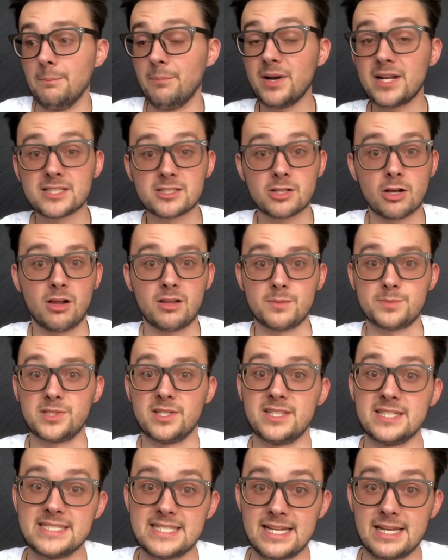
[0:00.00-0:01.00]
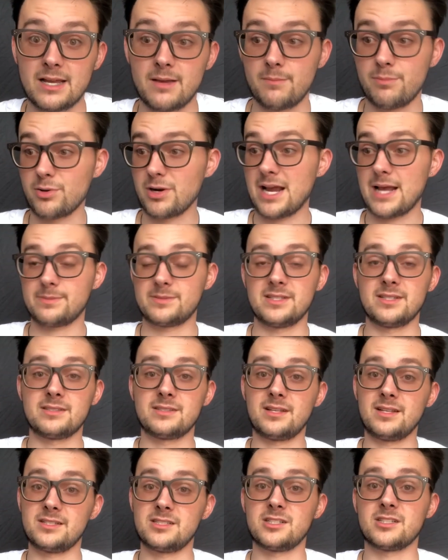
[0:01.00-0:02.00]
But it's all up to the DM. Perhaps
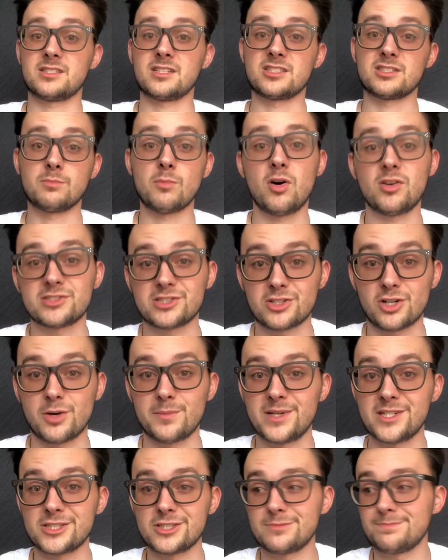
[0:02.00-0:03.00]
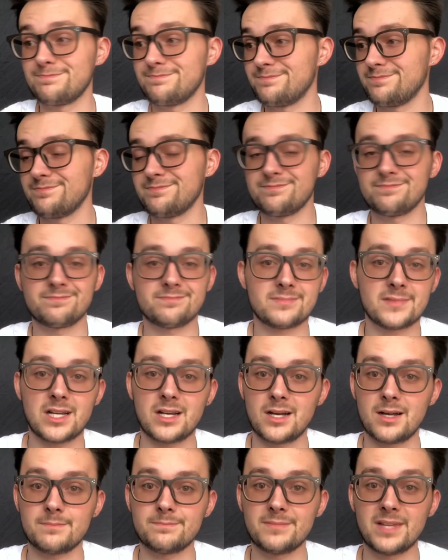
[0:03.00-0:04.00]
it's just a small skirmish,
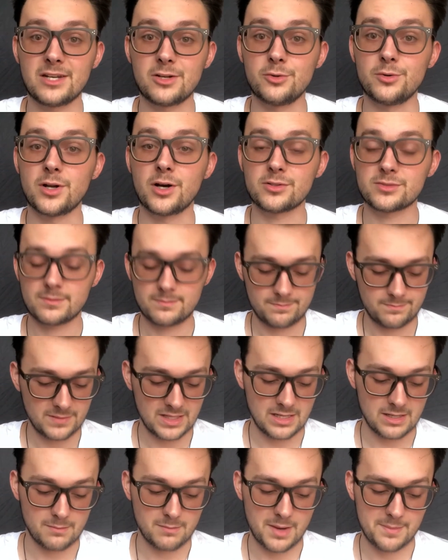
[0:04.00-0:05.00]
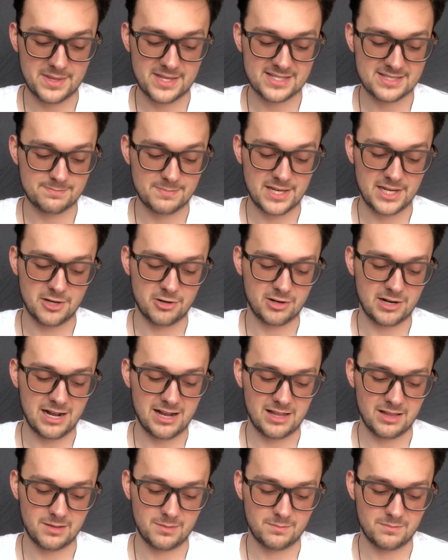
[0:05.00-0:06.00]
and who knows. Maybe this Meteor
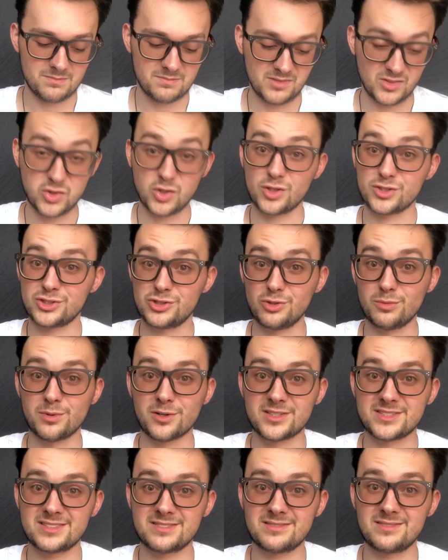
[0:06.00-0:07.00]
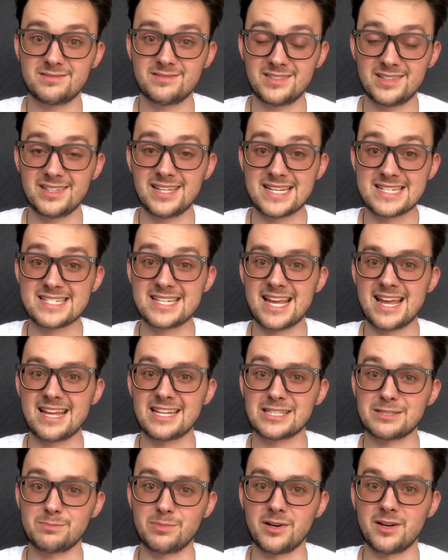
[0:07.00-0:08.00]
Golem looks super
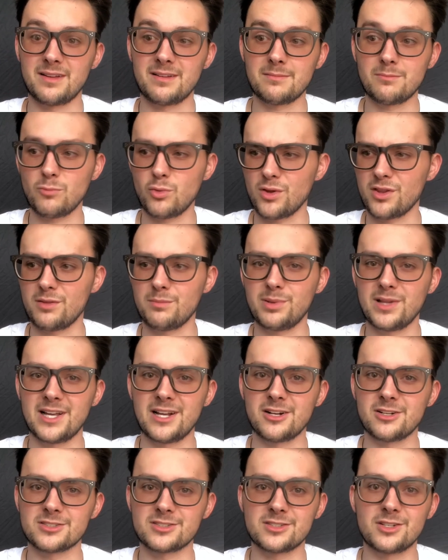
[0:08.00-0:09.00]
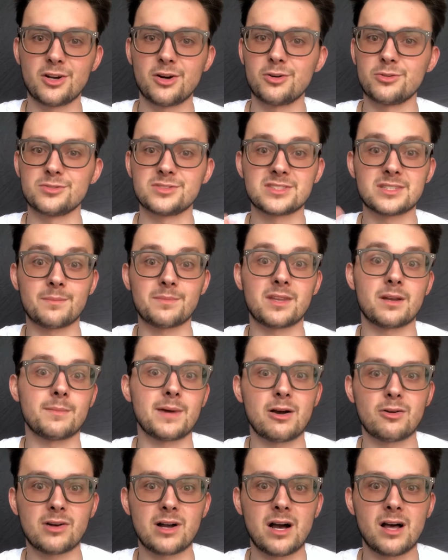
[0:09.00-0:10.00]
intense, but one of the players knows something
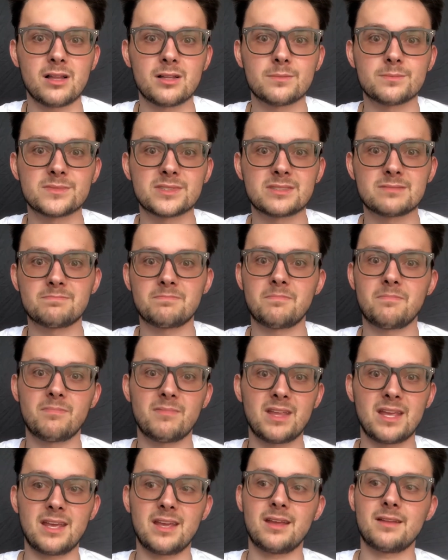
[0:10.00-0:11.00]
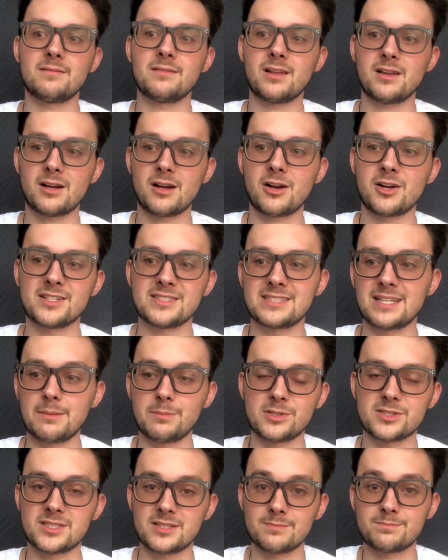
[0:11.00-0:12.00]
about golems and is
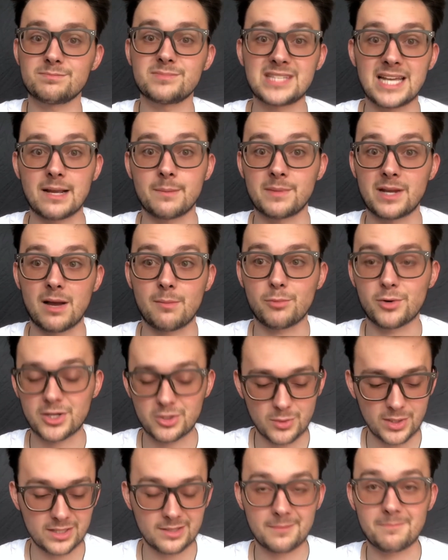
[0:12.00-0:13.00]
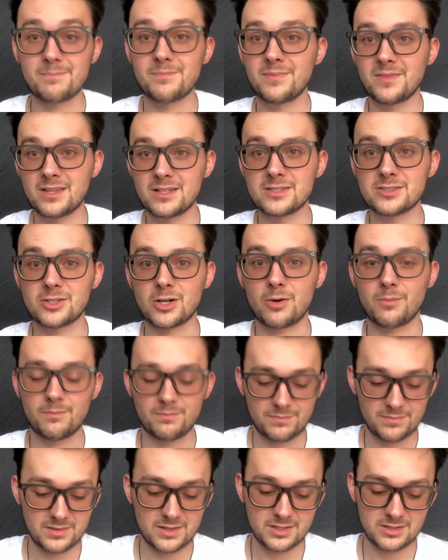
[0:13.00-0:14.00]
able to take them down pretty quickly. So
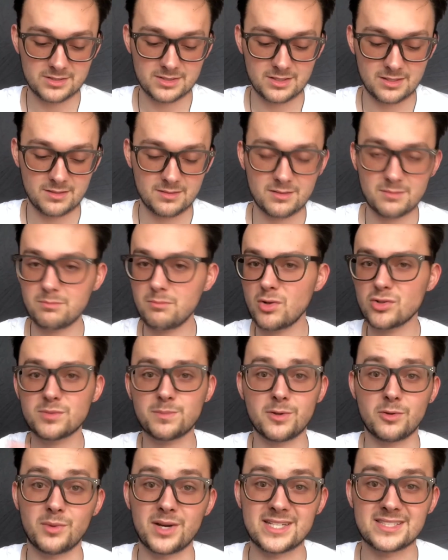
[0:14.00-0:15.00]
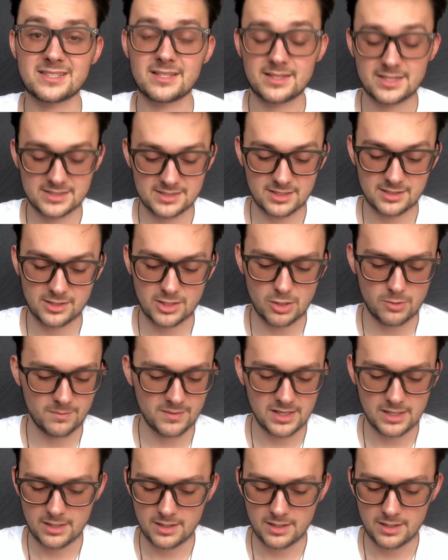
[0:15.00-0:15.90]
there's multiple ways that this can go.